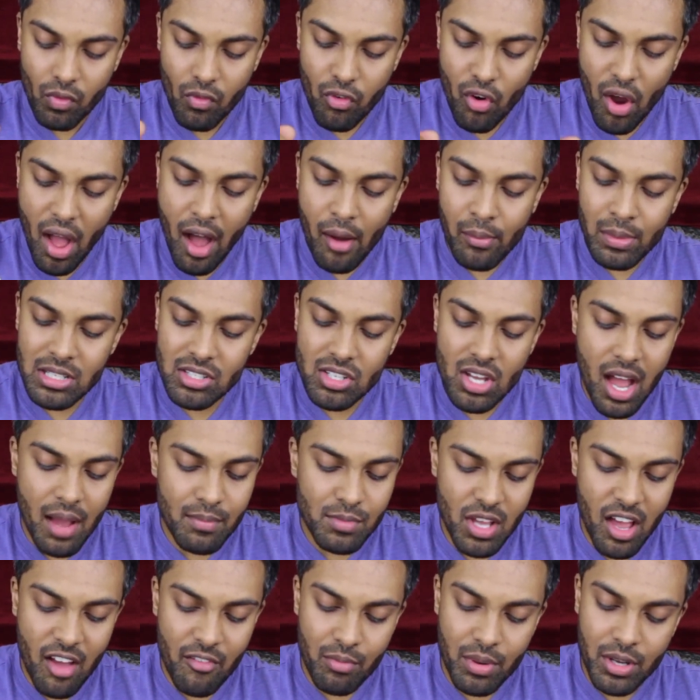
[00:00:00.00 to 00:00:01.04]
for how many
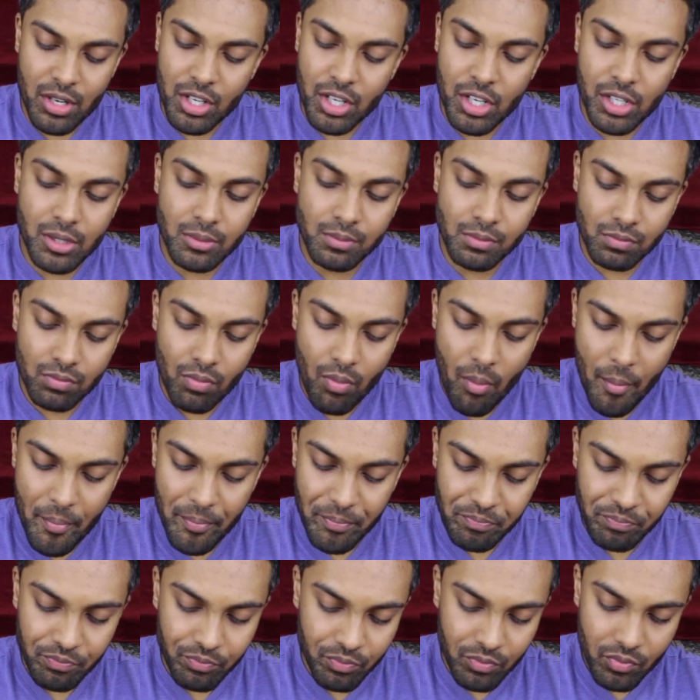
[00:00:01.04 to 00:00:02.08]
times I've been here,
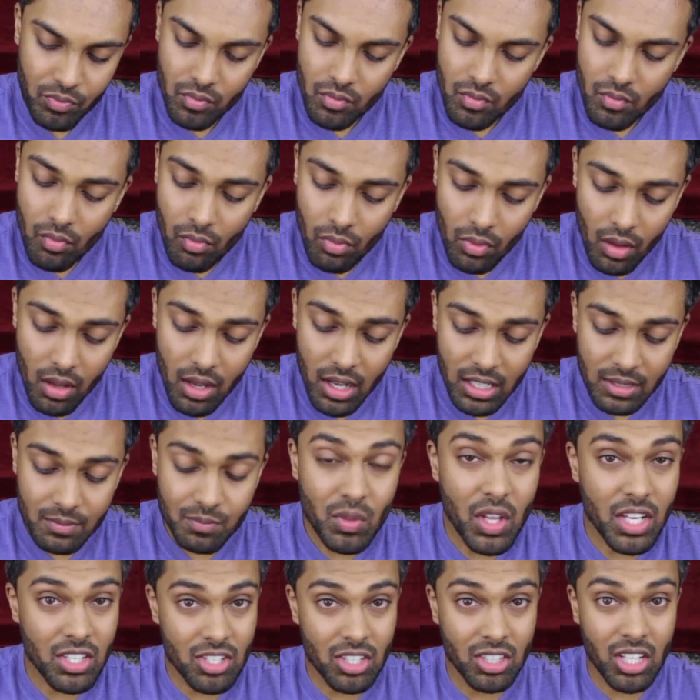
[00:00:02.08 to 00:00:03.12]

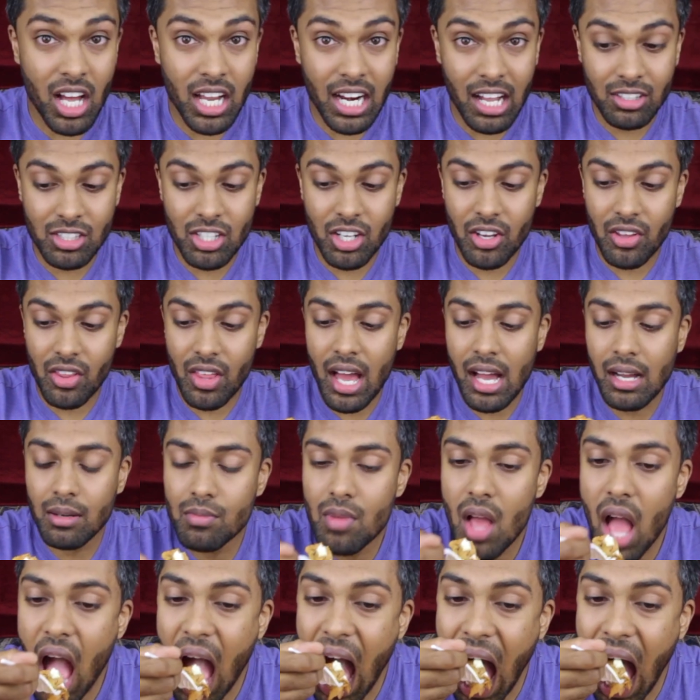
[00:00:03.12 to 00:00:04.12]
and it's a lot, I'll tell you that.